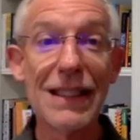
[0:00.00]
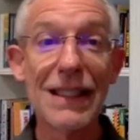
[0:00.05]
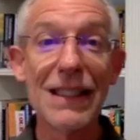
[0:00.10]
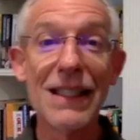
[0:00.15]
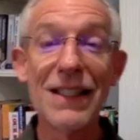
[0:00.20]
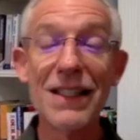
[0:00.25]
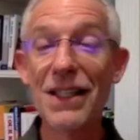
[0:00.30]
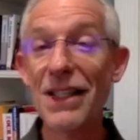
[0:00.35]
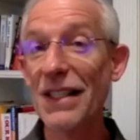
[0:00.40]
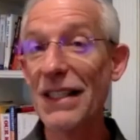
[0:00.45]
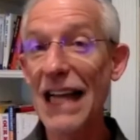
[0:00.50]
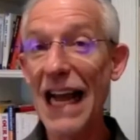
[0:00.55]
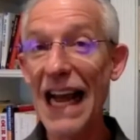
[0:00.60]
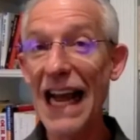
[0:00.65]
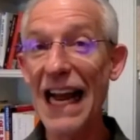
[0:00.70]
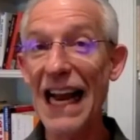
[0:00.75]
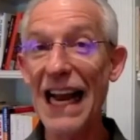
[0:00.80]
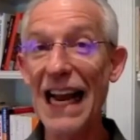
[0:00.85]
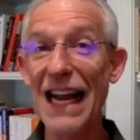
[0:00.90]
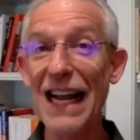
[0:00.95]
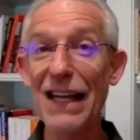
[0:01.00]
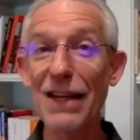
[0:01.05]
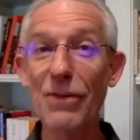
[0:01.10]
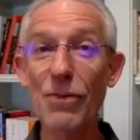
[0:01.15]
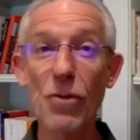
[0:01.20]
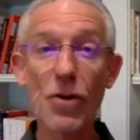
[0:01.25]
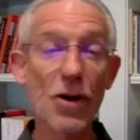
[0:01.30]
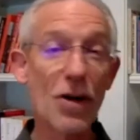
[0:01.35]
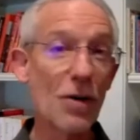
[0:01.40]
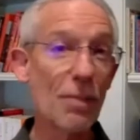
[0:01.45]
Today,
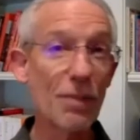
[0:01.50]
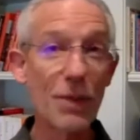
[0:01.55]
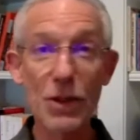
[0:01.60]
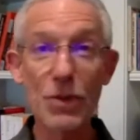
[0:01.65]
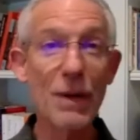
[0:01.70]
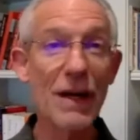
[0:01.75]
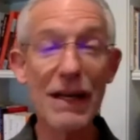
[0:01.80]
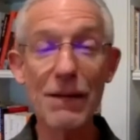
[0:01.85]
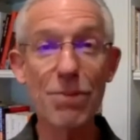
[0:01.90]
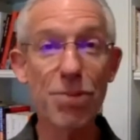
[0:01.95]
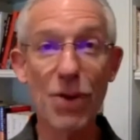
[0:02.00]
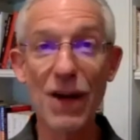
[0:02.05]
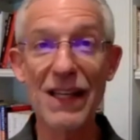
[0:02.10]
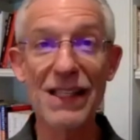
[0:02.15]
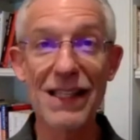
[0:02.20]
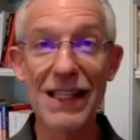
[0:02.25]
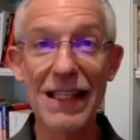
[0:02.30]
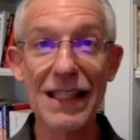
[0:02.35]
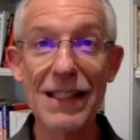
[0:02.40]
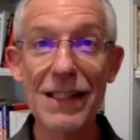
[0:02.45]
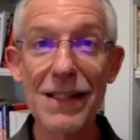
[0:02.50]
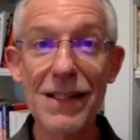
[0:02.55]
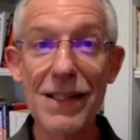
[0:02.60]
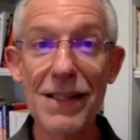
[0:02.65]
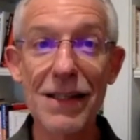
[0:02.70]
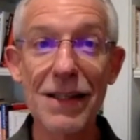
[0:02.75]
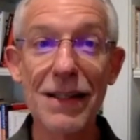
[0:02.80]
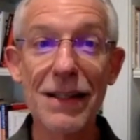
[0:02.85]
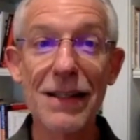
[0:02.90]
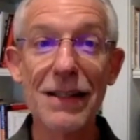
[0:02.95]
we're between
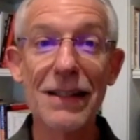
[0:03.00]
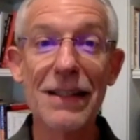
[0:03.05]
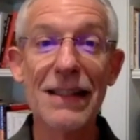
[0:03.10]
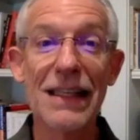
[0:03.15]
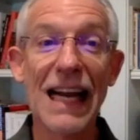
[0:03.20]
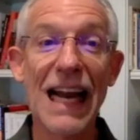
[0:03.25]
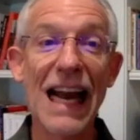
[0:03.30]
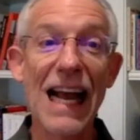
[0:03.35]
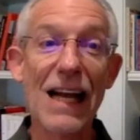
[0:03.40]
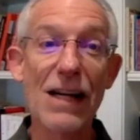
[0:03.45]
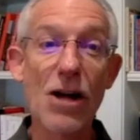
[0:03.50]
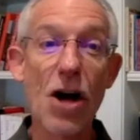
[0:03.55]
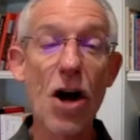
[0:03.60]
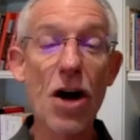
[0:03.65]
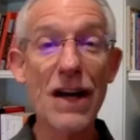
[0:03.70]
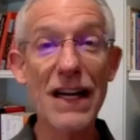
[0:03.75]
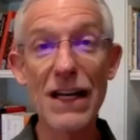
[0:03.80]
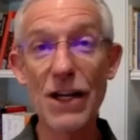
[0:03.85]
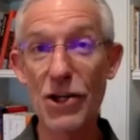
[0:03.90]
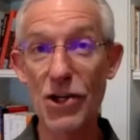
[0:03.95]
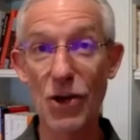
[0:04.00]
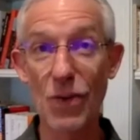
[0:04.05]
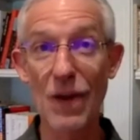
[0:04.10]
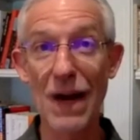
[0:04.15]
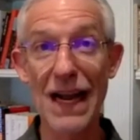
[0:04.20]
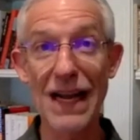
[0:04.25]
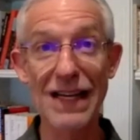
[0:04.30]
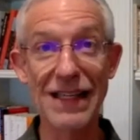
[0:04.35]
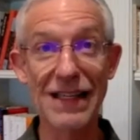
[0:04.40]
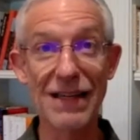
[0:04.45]
presidents, and our
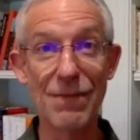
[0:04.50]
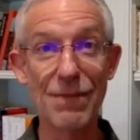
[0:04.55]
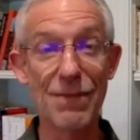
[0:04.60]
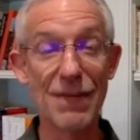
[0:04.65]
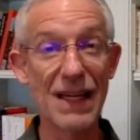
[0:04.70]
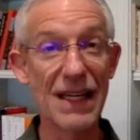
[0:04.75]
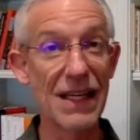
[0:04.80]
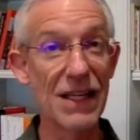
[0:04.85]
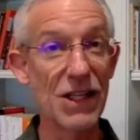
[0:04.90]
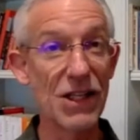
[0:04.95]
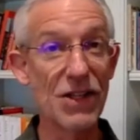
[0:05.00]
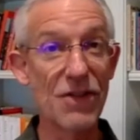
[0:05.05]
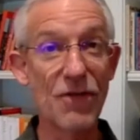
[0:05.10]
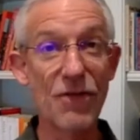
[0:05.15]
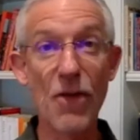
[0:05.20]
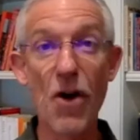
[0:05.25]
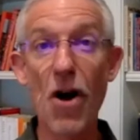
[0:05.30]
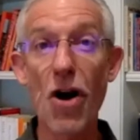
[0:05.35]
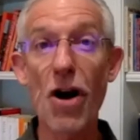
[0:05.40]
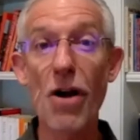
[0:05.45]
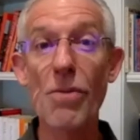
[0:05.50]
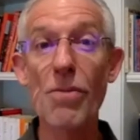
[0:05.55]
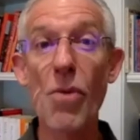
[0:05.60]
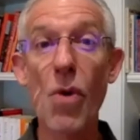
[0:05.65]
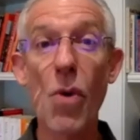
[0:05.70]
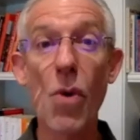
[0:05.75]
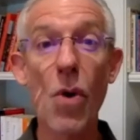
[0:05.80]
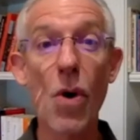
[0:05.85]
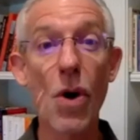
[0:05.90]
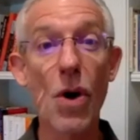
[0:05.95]
interregnum is far
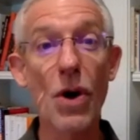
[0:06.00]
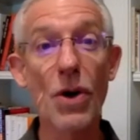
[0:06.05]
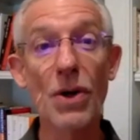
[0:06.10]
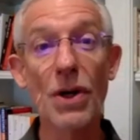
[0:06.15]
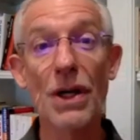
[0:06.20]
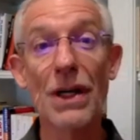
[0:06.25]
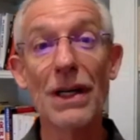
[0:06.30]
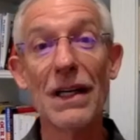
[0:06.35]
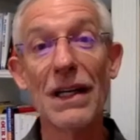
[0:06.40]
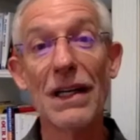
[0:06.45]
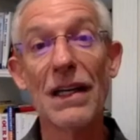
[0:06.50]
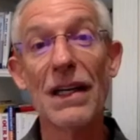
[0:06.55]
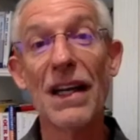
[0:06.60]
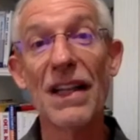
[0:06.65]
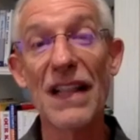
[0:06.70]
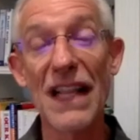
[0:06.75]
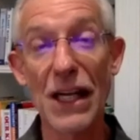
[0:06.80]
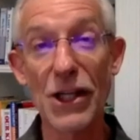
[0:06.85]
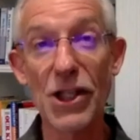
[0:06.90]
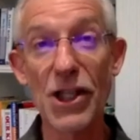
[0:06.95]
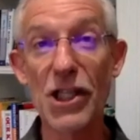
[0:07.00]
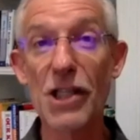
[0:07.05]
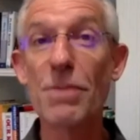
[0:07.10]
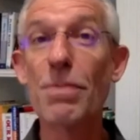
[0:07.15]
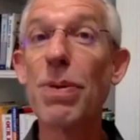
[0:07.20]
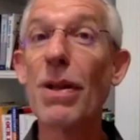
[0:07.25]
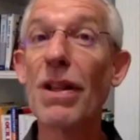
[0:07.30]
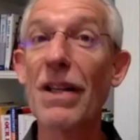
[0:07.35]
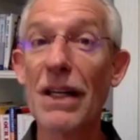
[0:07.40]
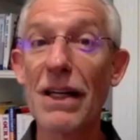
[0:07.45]
more than just
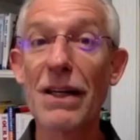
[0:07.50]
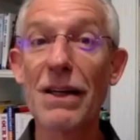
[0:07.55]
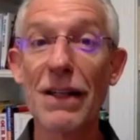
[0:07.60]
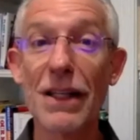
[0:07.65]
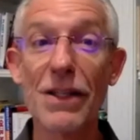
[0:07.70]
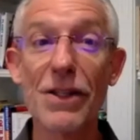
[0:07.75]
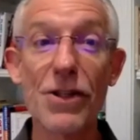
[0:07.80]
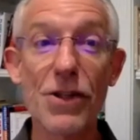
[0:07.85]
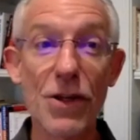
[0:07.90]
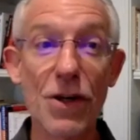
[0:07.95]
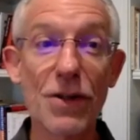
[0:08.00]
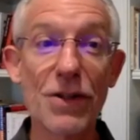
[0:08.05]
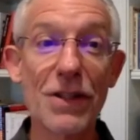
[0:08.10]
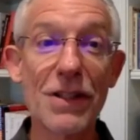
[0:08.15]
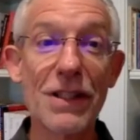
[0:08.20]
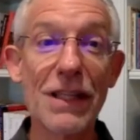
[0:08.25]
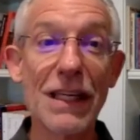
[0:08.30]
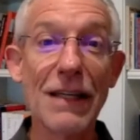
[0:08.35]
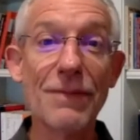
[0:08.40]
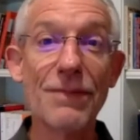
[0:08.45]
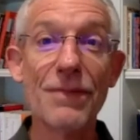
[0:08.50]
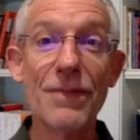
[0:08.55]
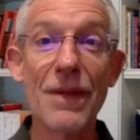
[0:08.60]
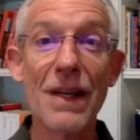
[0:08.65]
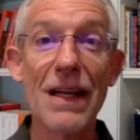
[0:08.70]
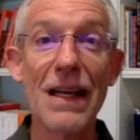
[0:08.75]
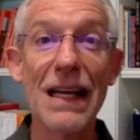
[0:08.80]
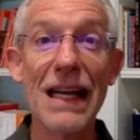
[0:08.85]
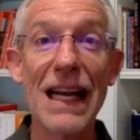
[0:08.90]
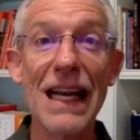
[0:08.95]
political uncertainty.
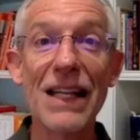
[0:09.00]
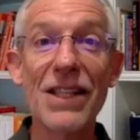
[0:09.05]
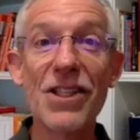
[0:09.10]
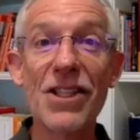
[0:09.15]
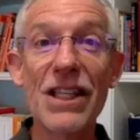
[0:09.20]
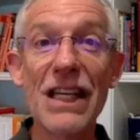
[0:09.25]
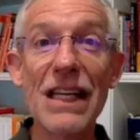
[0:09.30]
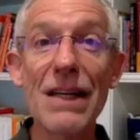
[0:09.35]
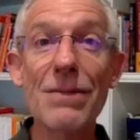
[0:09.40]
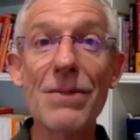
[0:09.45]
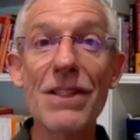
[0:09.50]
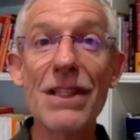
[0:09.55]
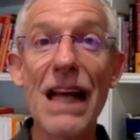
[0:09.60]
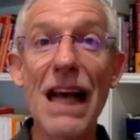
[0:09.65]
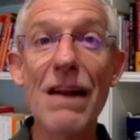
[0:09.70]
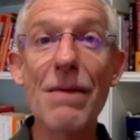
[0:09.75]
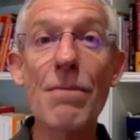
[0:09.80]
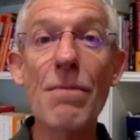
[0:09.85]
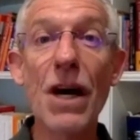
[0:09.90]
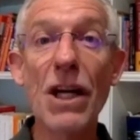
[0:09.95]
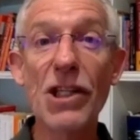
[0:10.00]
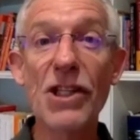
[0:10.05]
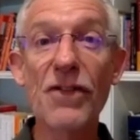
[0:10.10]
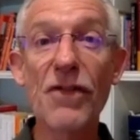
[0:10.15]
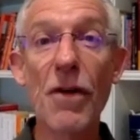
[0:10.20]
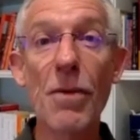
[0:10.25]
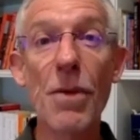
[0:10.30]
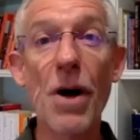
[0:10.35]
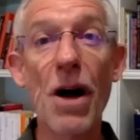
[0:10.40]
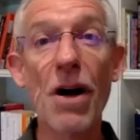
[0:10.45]
It seems that much
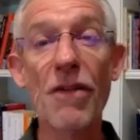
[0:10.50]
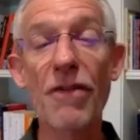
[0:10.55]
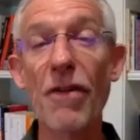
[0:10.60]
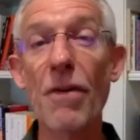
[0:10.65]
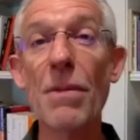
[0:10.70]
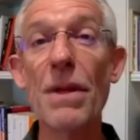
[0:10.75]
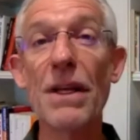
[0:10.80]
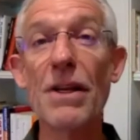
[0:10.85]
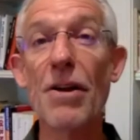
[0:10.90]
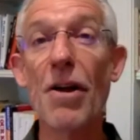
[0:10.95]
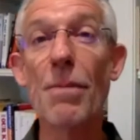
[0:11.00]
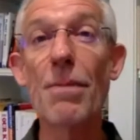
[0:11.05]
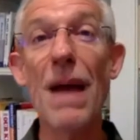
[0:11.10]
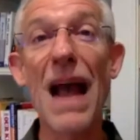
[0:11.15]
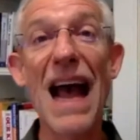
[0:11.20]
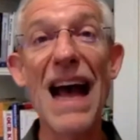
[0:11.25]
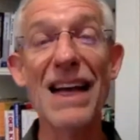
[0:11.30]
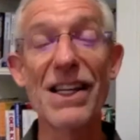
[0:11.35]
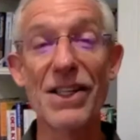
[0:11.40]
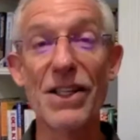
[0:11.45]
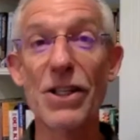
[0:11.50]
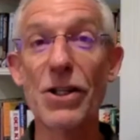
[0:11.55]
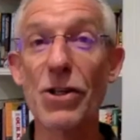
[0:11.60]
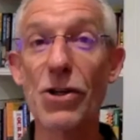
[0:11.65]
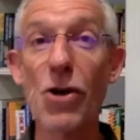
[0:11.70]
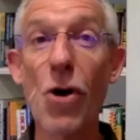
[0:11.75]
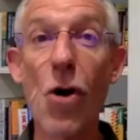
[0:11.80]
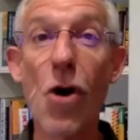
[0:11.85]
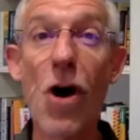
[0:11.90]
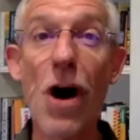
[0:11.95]
from our familiar past is
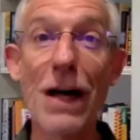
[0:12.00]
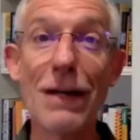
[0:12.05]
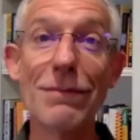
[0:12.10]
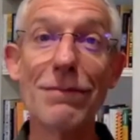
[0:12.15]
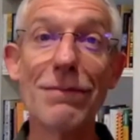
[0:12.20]
gone,